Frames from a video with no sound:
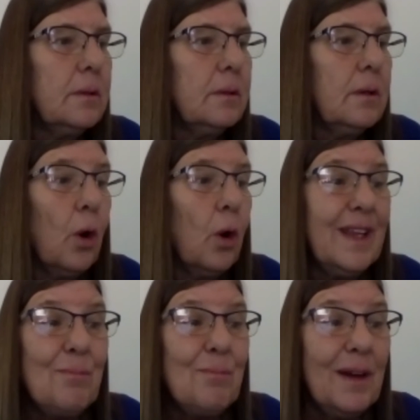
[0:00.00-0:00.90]
Only
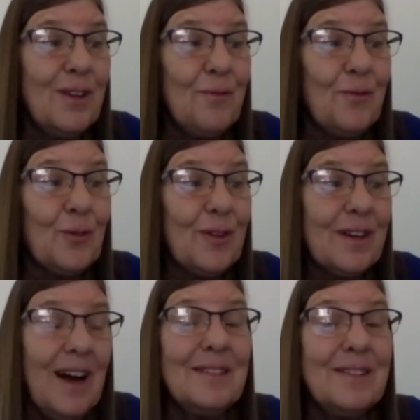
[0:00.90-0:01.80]
he must have
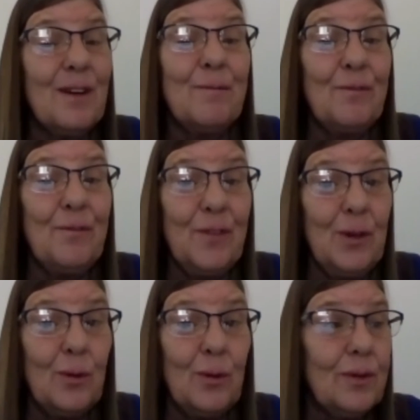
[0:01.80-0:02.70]
gotten
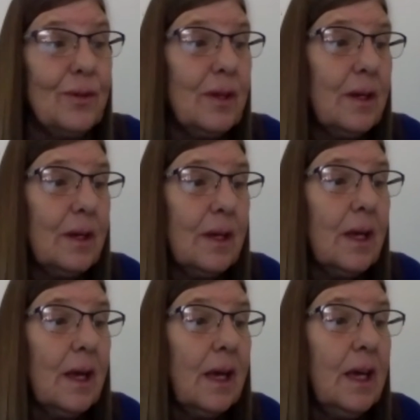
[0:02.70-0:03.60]
confused.
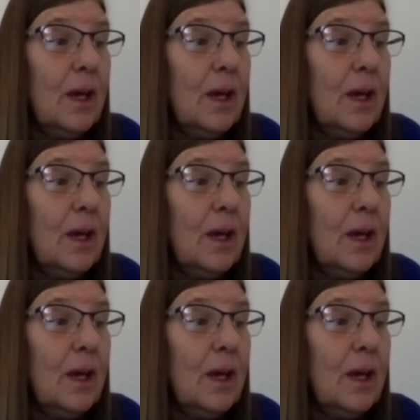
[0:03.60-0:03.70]
He was